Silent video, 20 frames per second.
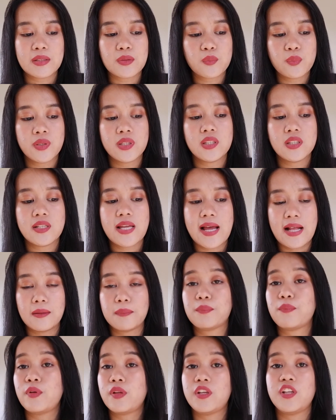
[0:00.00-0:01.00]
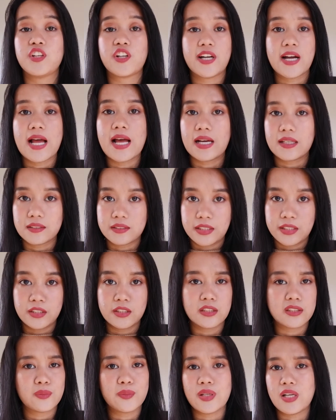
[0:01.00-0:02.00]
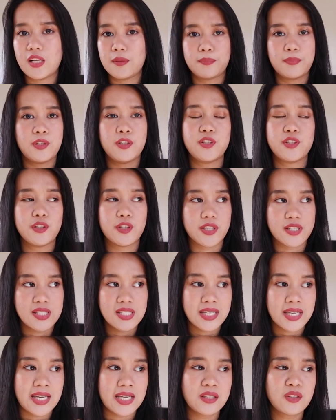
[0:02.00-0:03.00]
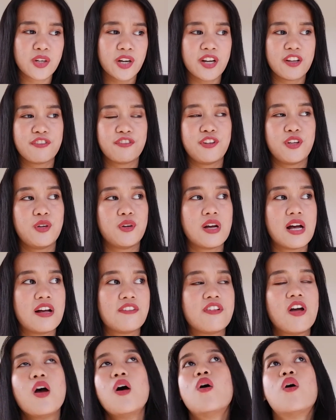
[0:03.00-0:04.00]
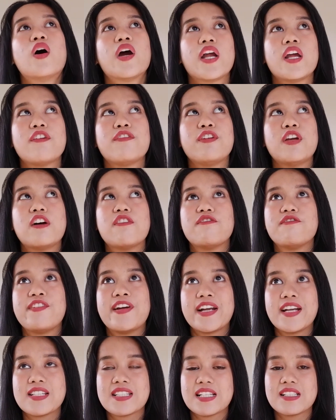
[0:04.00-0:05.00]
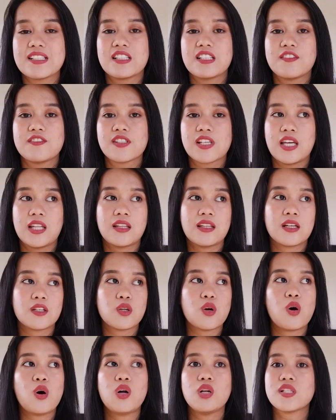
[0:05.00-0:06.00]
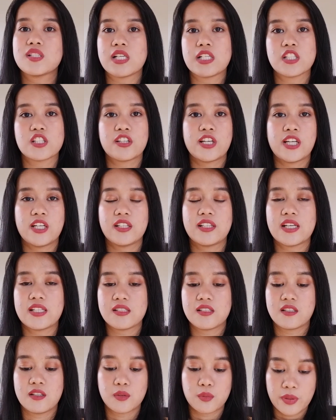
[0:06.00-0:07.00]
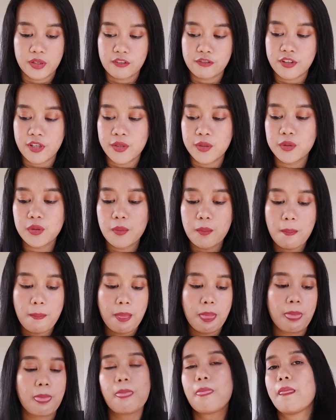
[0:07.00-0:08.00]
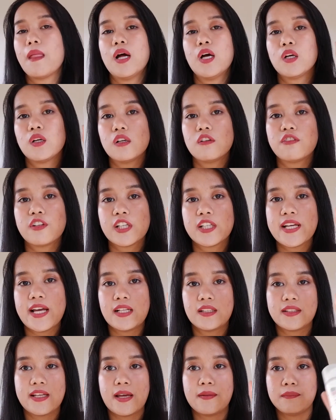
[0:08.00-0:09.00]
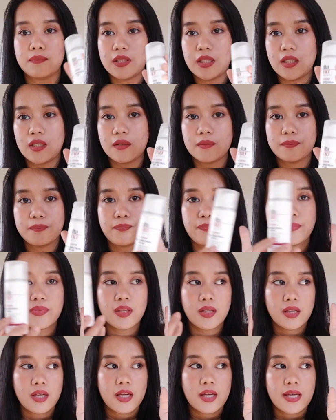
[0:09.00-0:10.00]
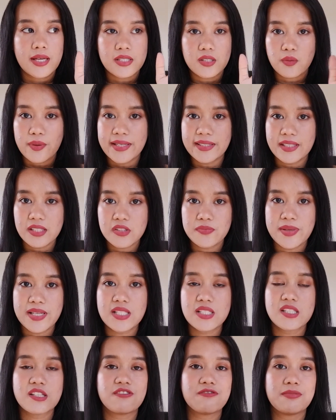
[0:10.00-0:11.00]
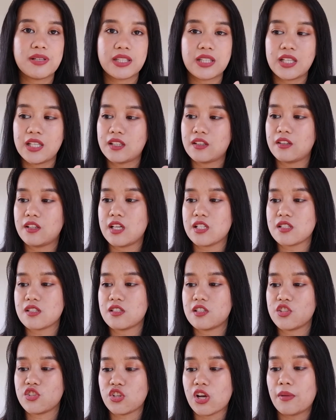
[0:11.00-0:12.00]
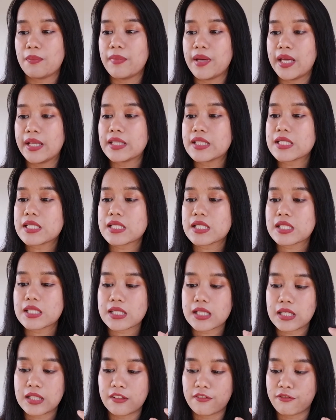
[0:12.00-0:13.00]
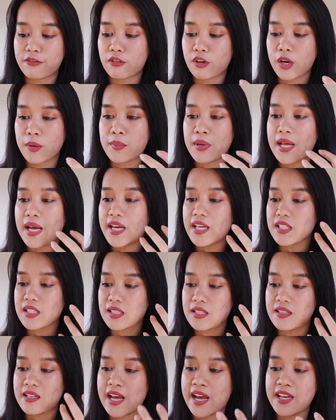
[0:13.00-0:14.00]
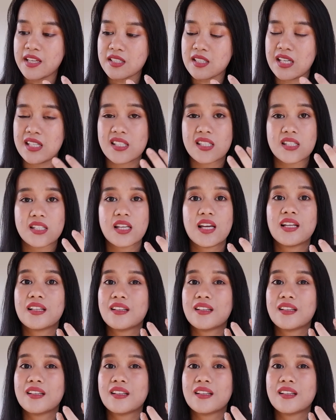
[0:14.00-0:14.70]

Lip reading: will help with your acne, that will help with your skin, or if you have very sensitive skin that all sunscreen does not work for you, go for the Elta MT. It's quite expensive, but it does the job. The formula is nice. It's